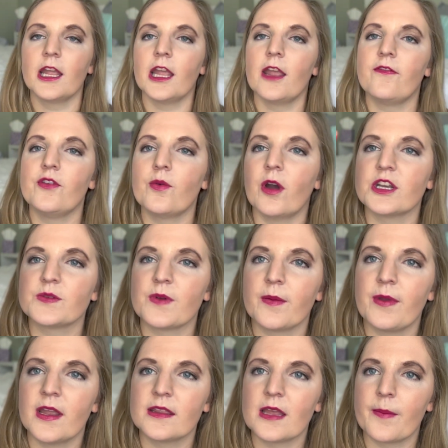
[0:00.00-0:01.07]
If you watch my
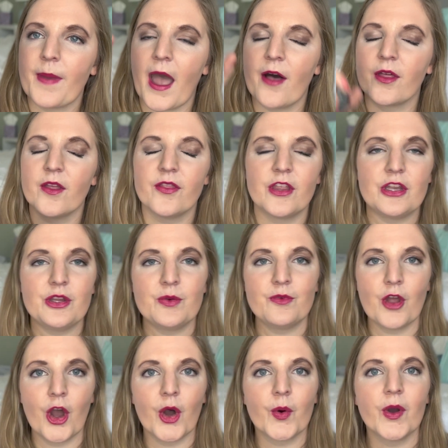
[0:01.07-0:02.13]
pan that palette, then you
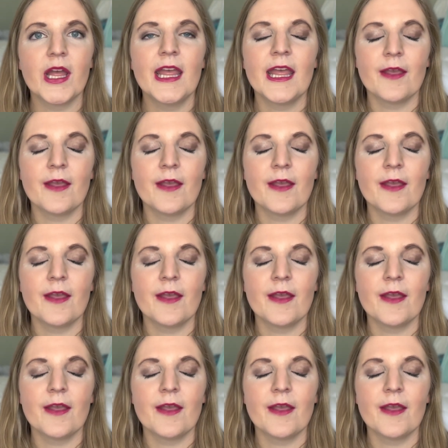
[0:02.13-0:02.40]
know